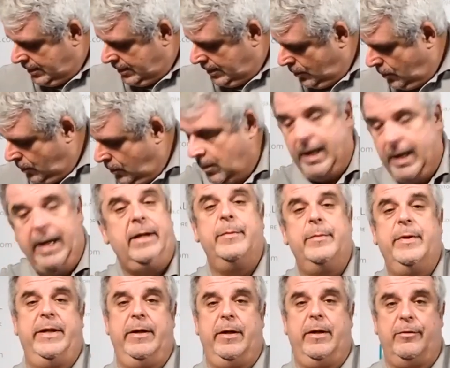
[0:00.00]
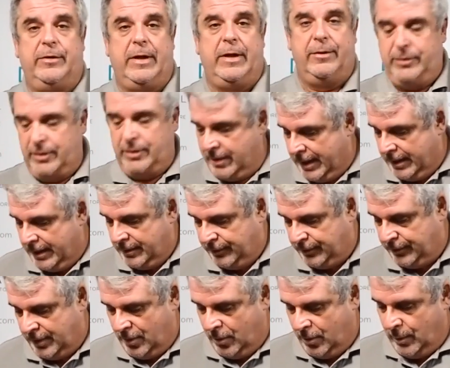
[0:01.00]
or anybody else out there that
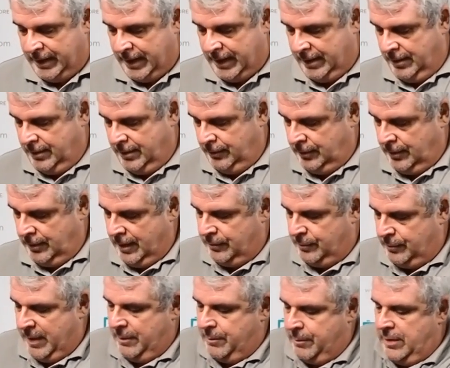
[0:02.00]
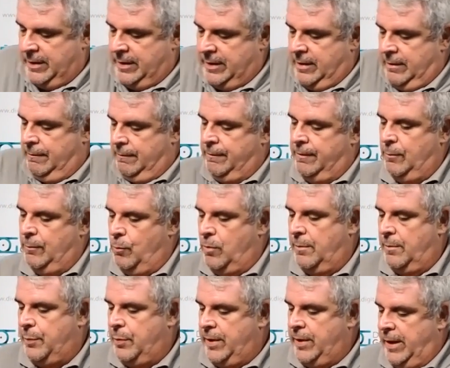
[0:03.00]
doesn't know what that is, let's make believe that we're
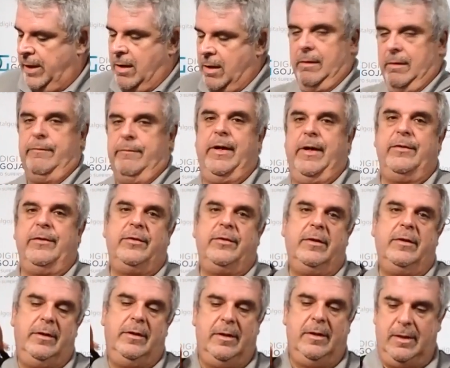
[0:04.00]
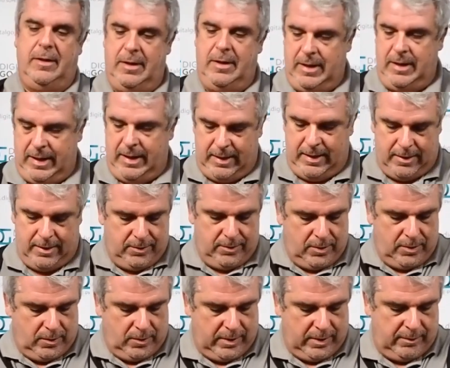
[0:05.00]
putting on a vest, and
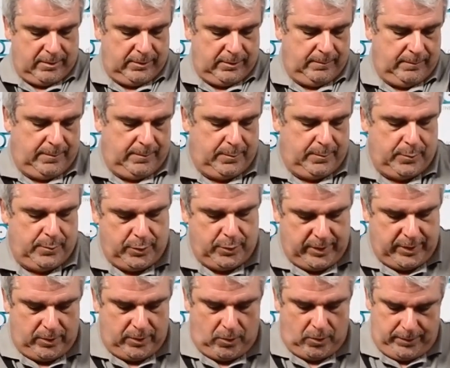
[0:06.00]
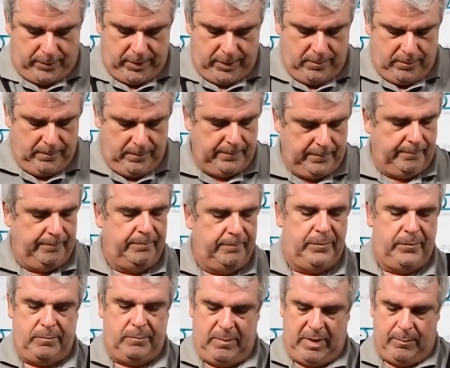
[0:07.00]
you're going to put it over you.
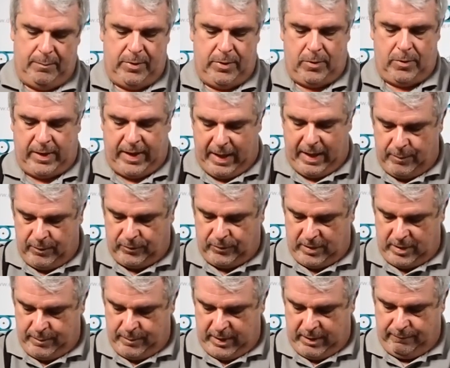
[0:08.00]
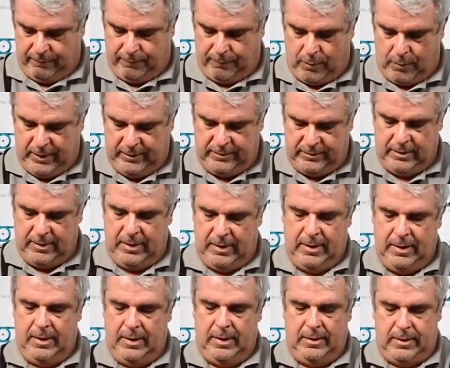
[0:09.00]
Remember, your camera's going to be in front,
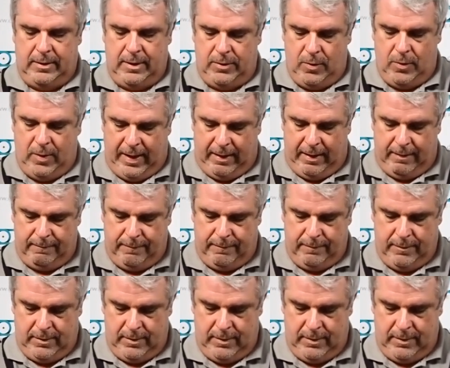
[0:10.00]
then you have